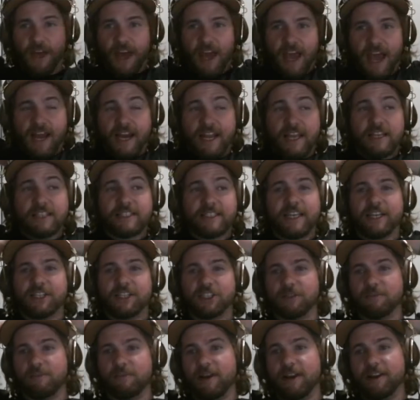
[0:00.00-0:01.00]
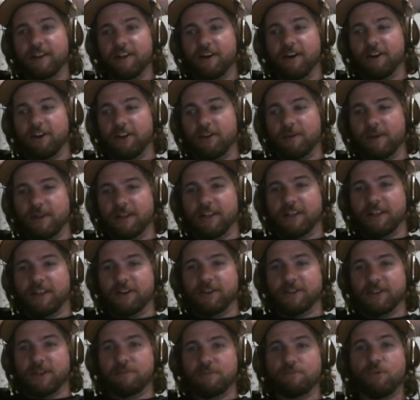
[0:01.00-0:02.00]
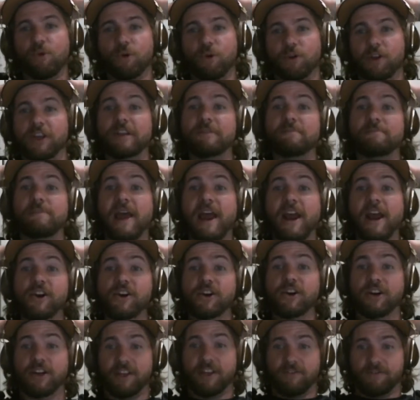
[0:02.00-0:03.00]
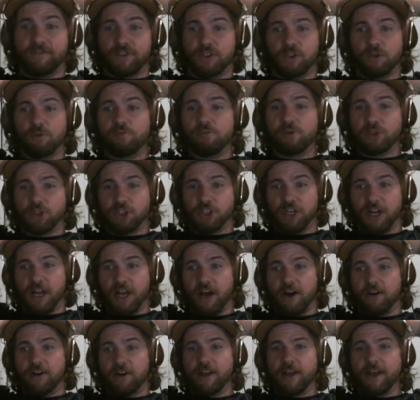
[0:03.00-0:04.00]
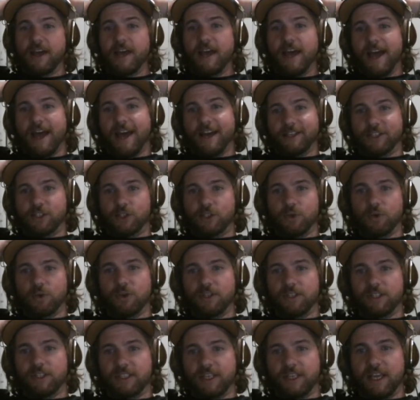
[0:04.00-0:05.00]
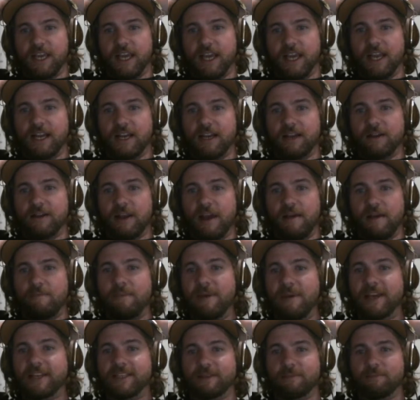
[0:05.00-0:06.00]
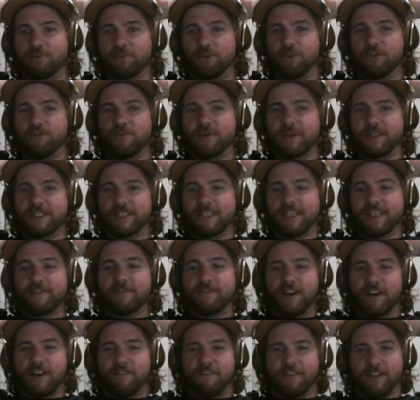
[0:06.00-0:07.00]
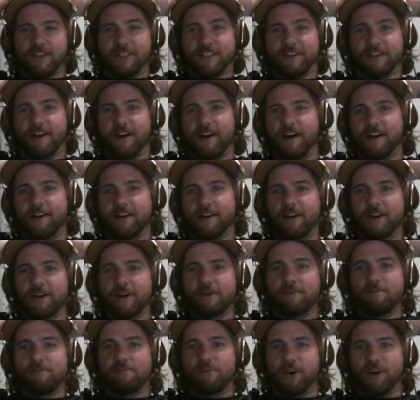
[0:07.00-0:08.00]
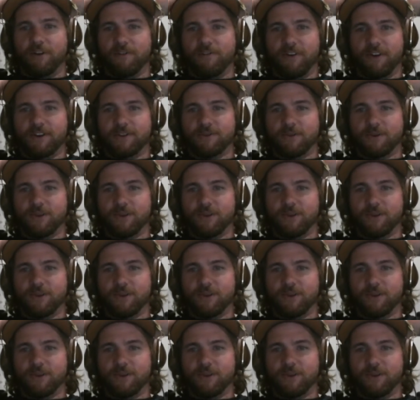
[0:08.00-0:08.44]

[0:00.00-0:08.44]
And he's actually made the argument that there's a moral imperative to push it out as soon as it makes improvements, even if it's not perfect.